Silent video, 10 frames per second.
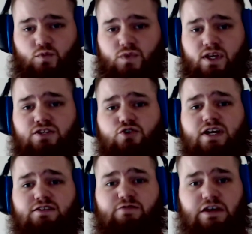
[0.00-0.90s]
In
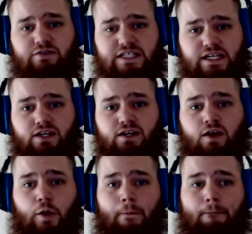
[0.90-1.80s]
2015,
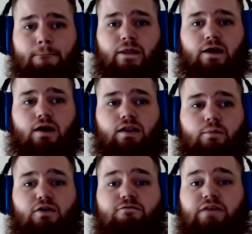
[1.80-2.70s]
the
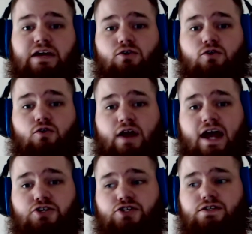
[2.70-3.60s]
number of fatal
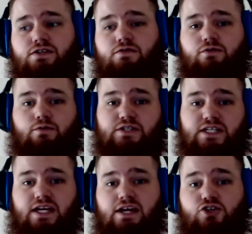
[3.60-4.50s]
crashes from
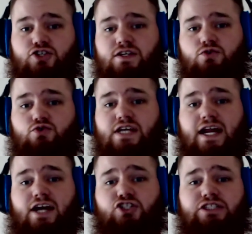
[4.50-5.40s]
THC use had
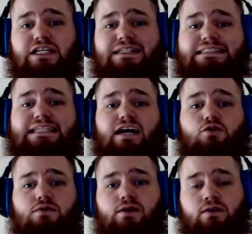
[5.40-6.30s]
actually gone
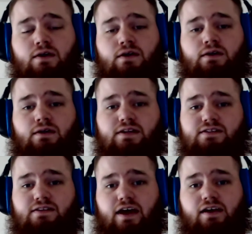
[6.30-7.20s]
down
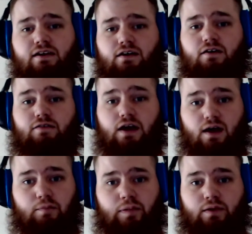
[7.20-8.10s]
instead of
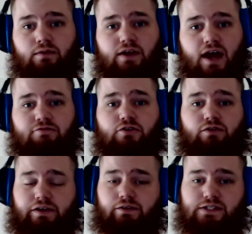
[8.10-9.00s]
up after
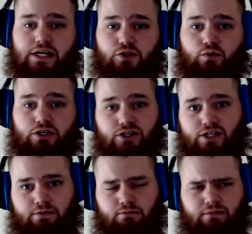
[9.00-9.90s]
legalization, which is
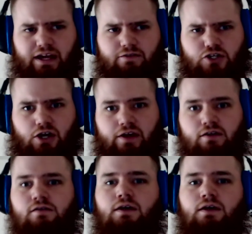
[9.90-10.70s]
kind of shocking.